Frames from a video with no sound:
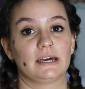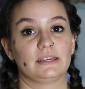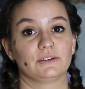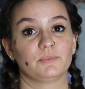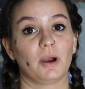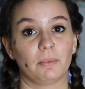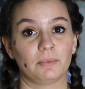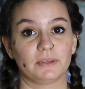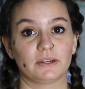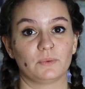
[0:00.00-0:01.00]
you're
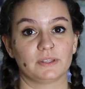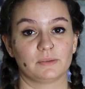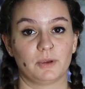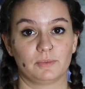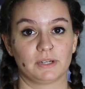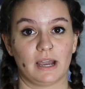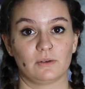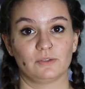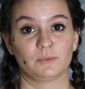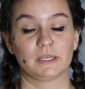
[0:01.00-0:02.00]
probably going to want some paper
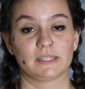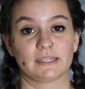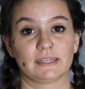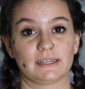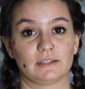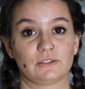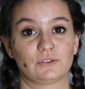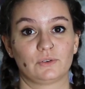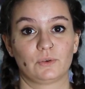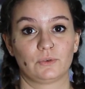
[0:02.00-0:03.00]
towels because it
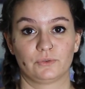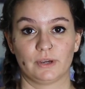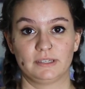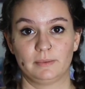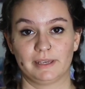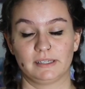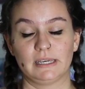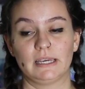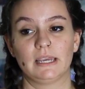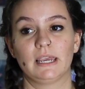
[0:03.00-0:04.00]
gets crazy
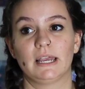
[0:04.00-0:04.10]
messy.